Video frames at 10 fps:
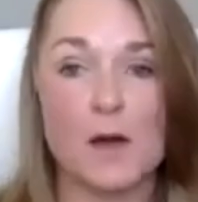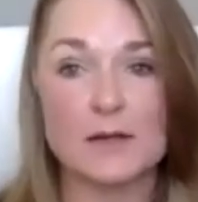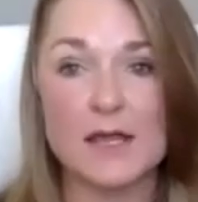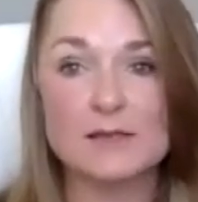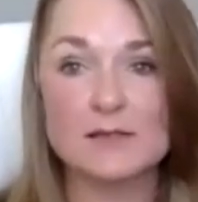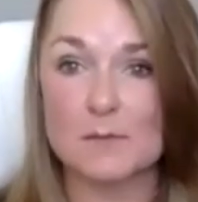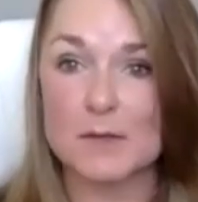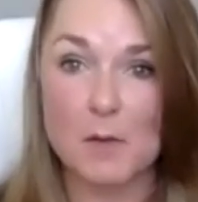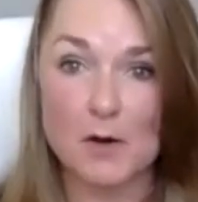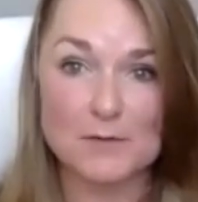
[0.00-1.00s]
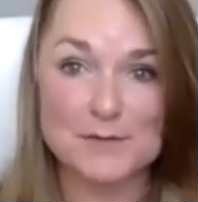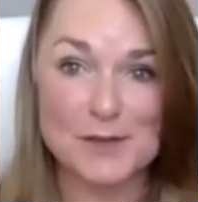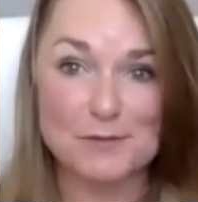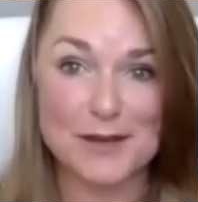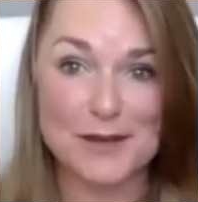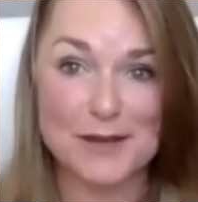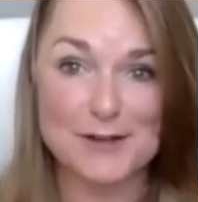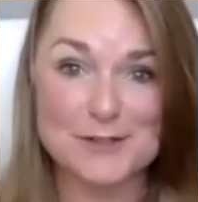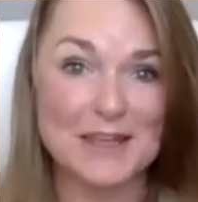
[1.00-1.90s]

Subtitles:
podcasts can be part of self-care too.